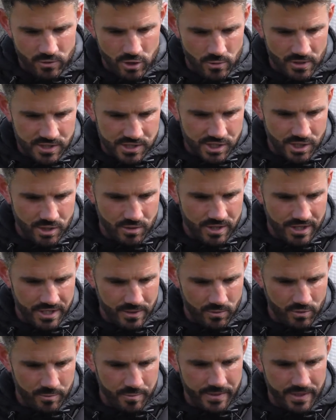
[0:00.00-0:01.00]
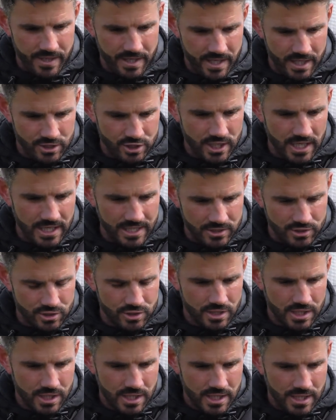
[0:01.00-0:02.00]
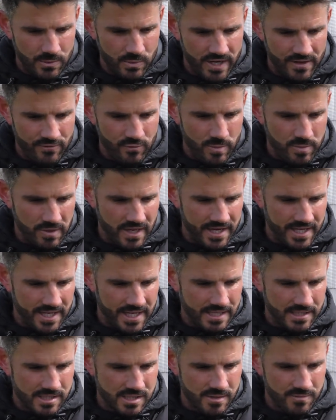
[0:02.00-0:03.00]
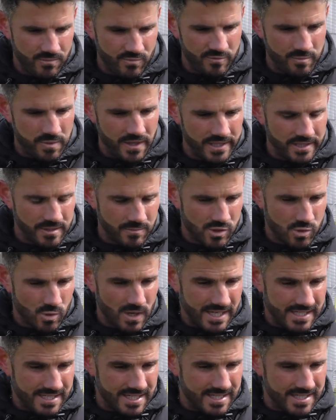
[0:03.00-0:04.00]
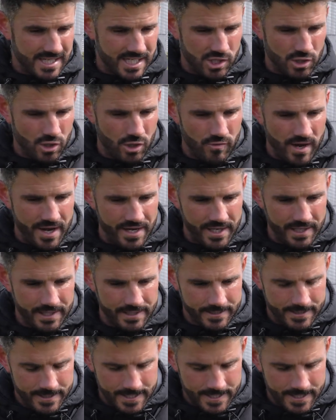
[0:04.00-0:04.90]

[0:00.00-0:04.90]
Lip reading: We always knew that it would be a challenge whenever we played against them. We've played them twice this season already.